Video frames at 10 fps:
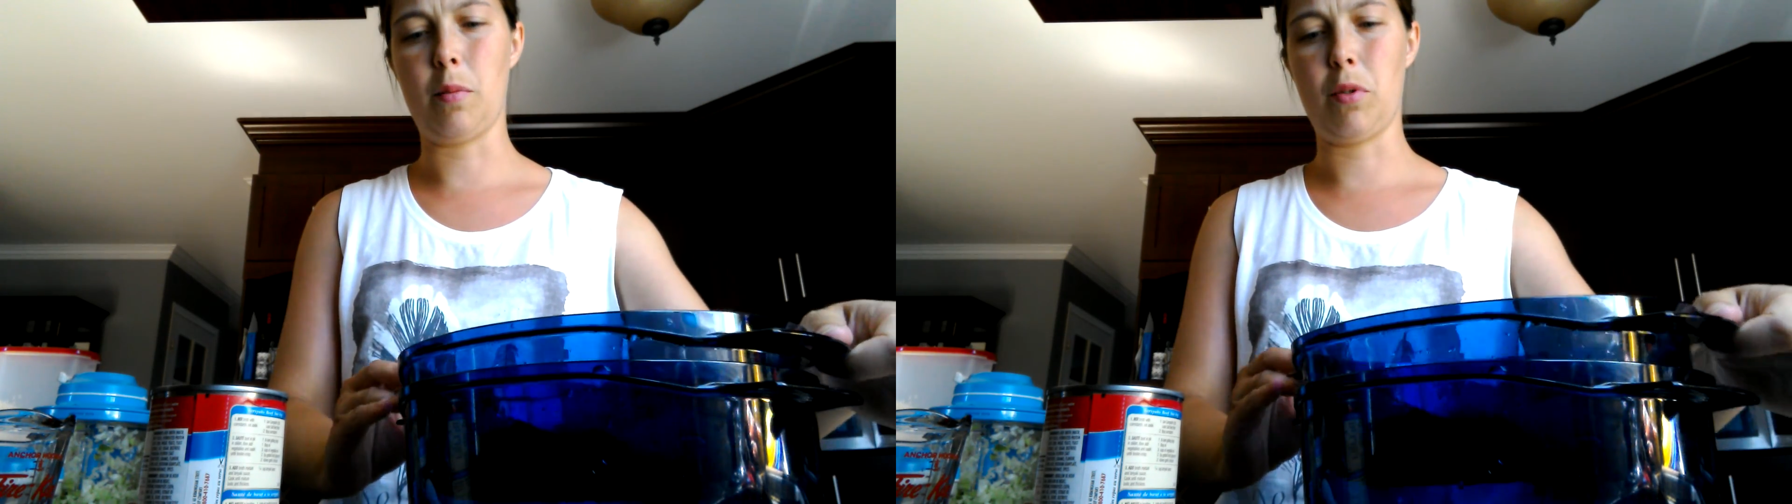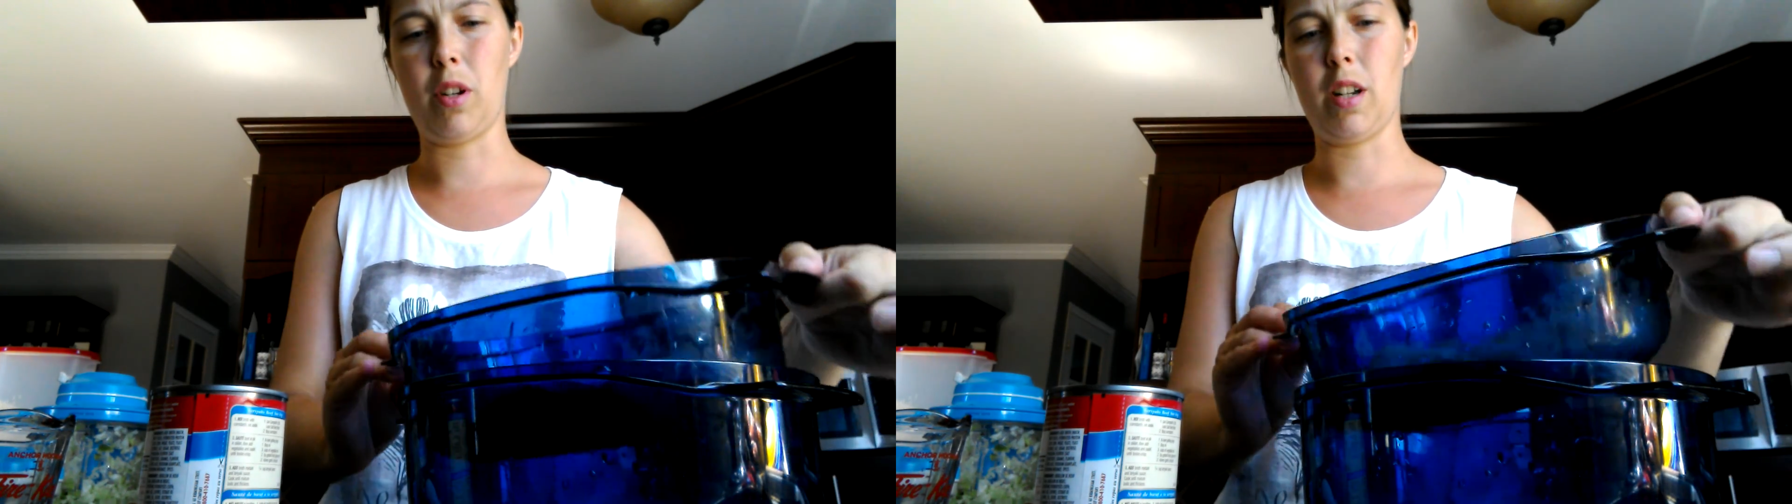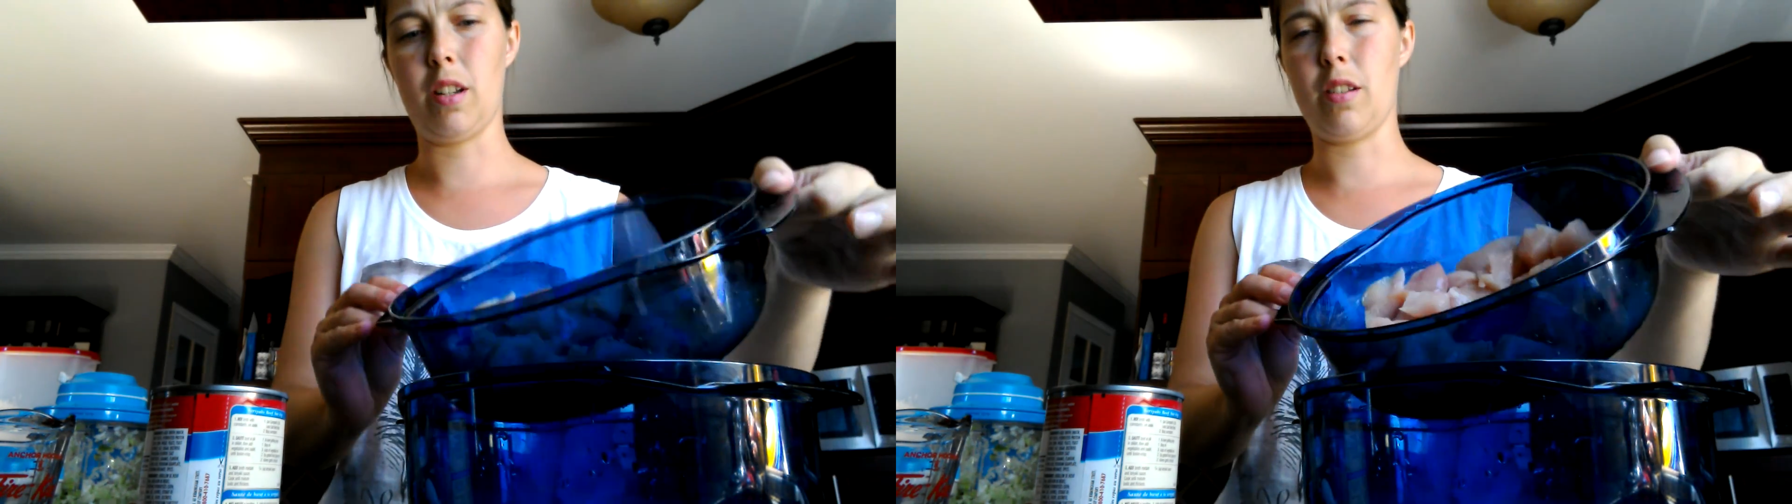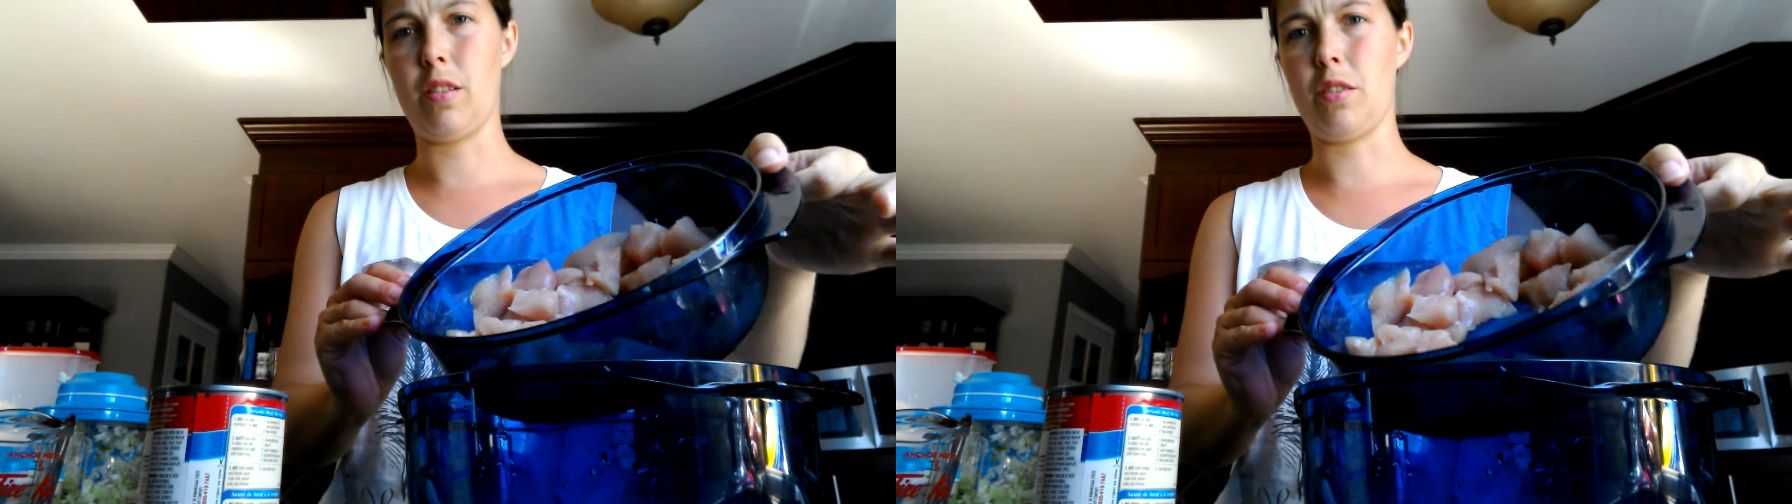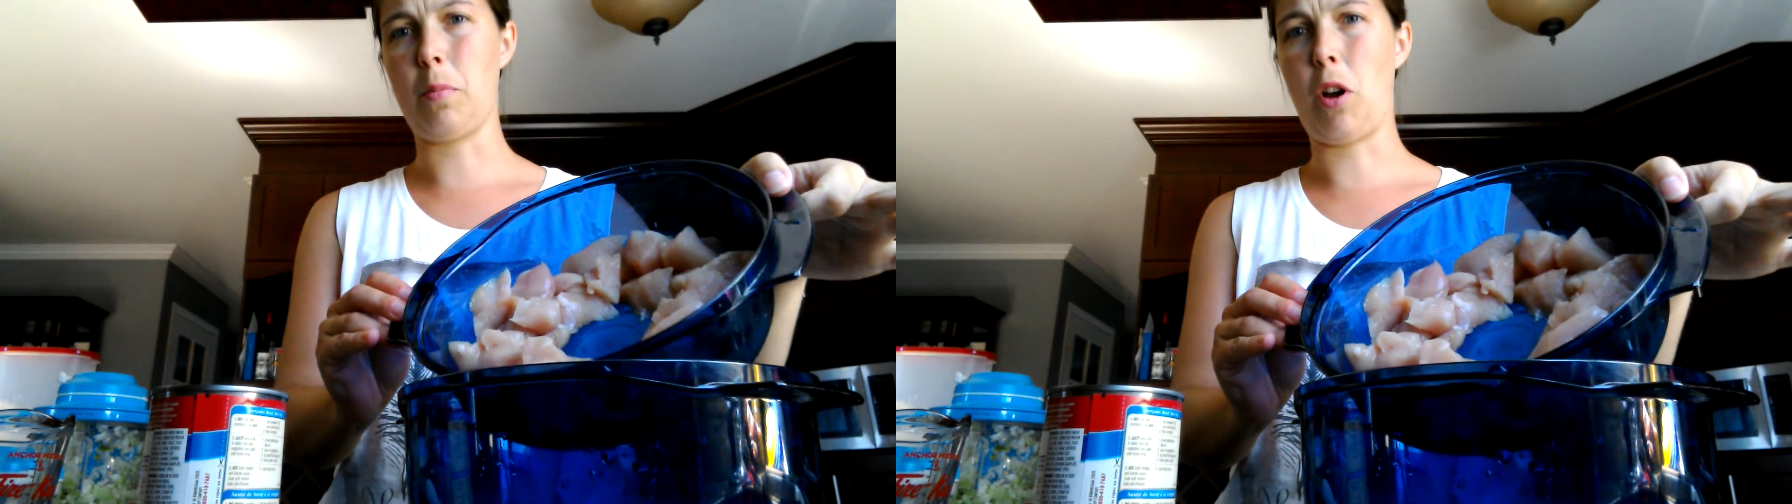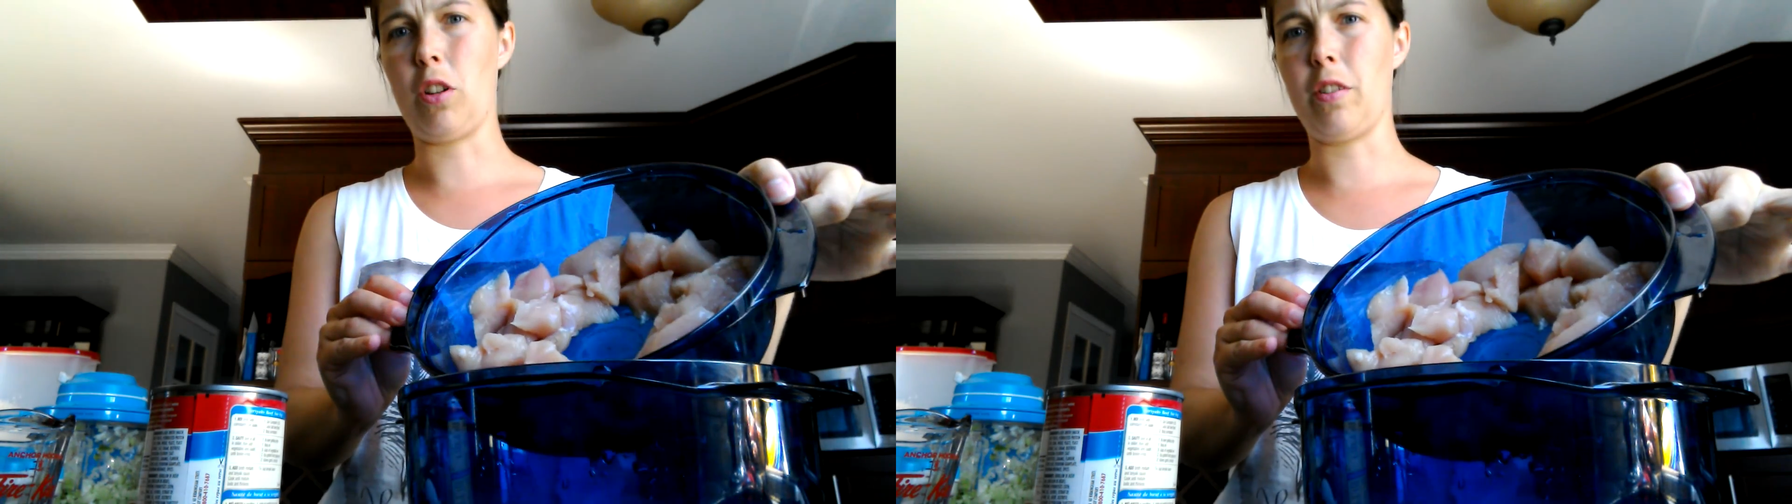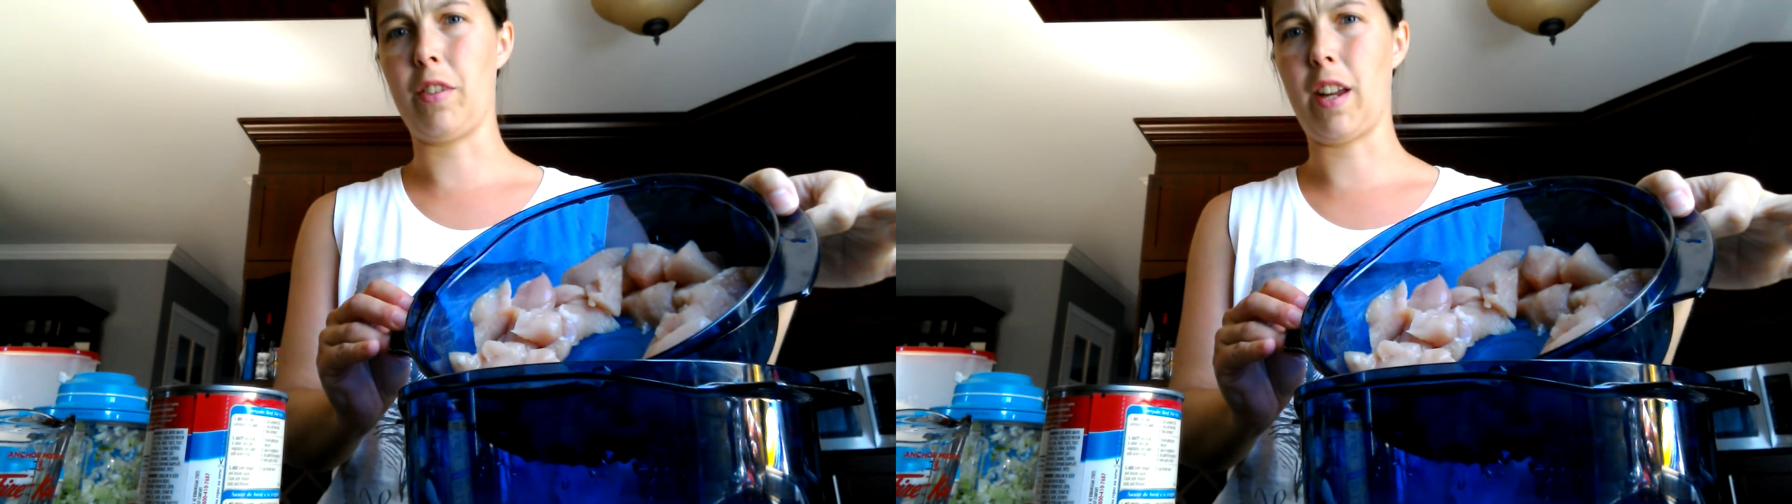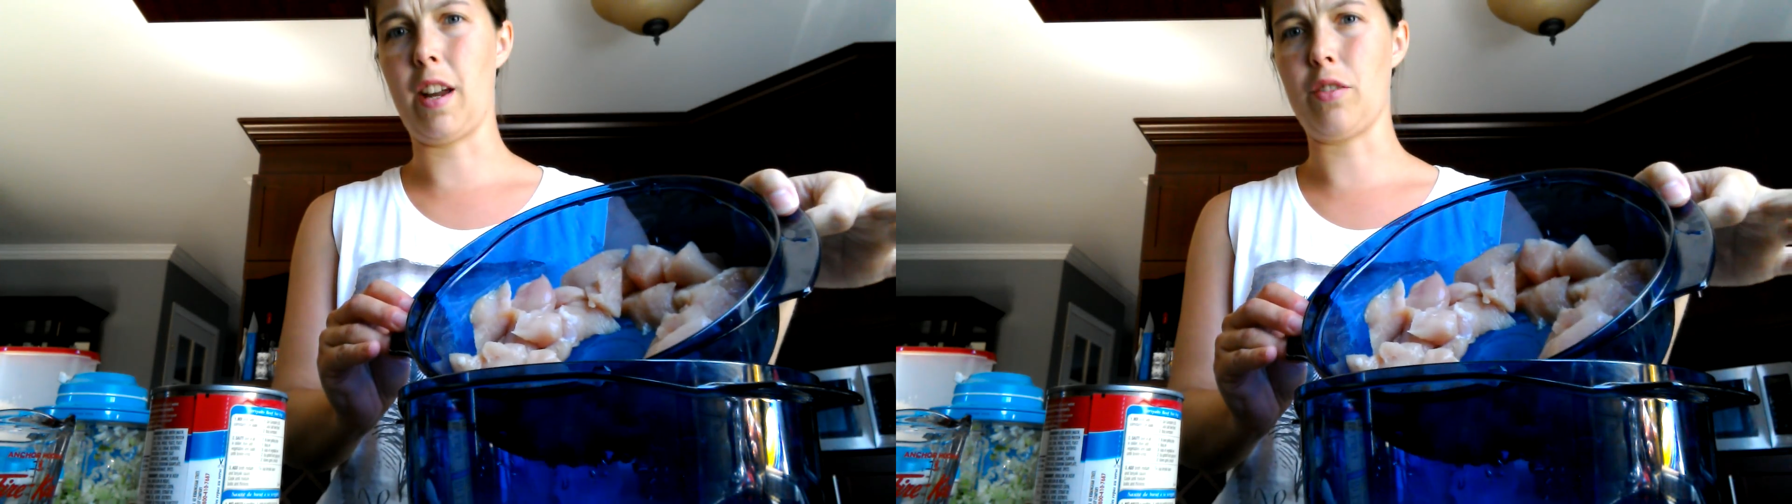put it into the smaller of the
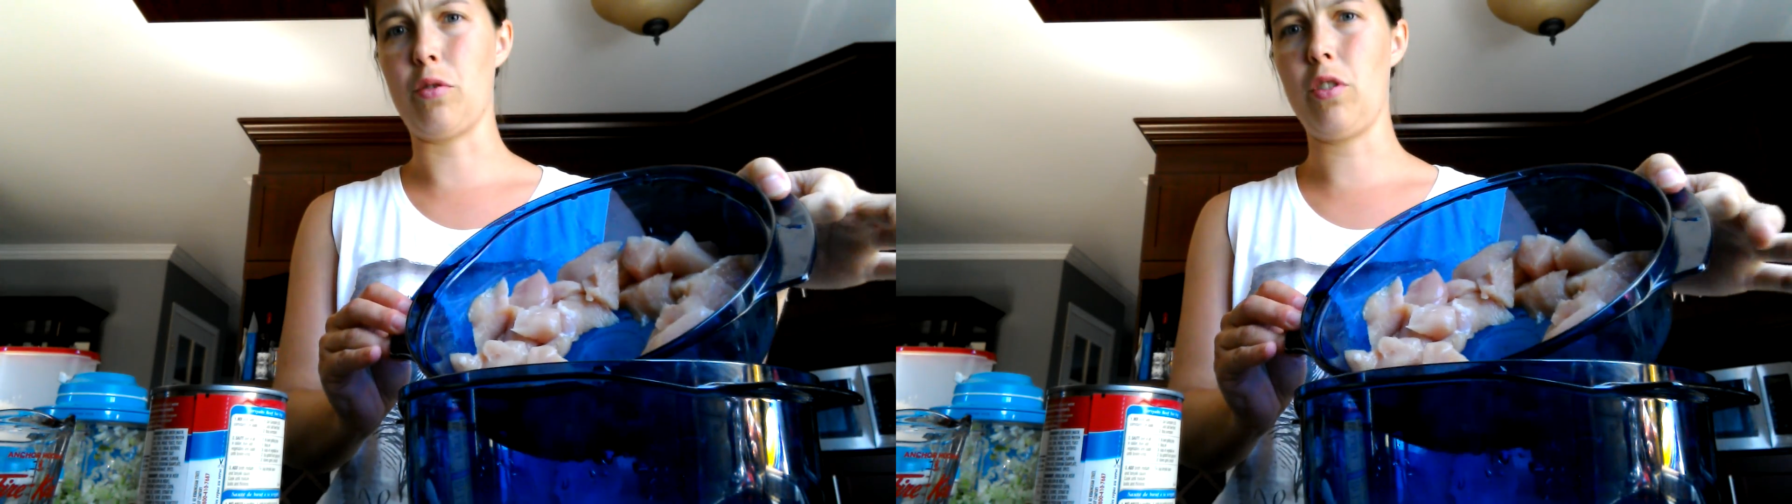casserole,